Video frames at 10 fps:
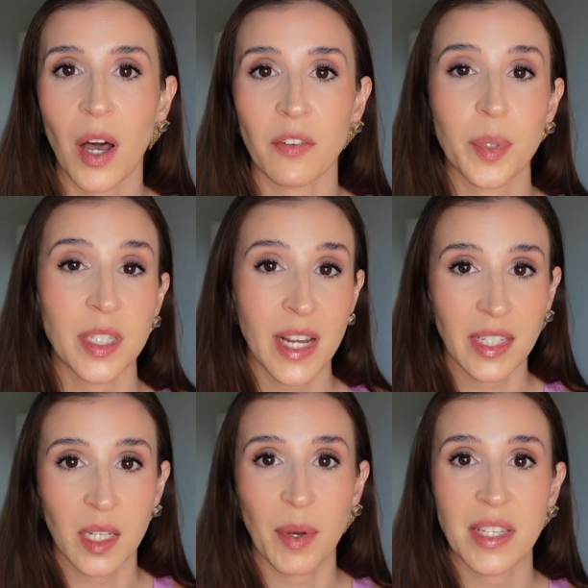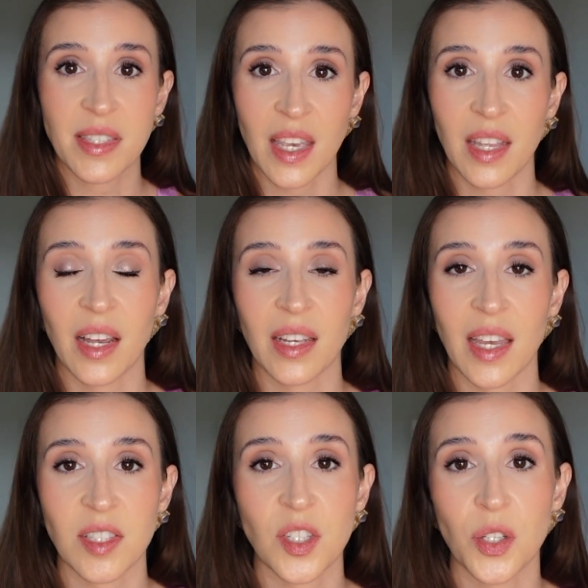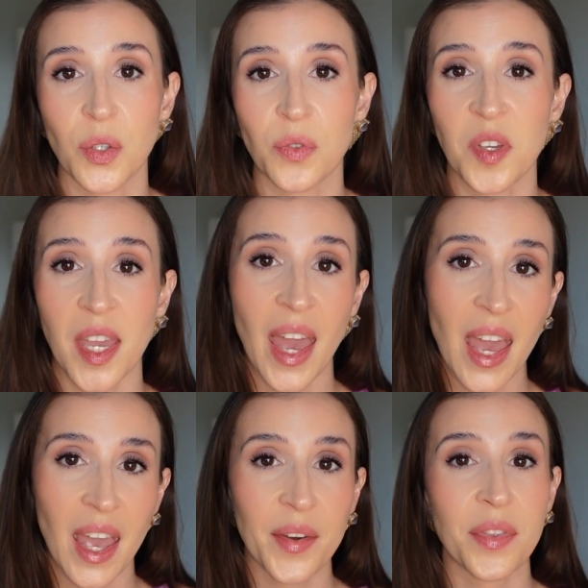of protecting my skin against UVA,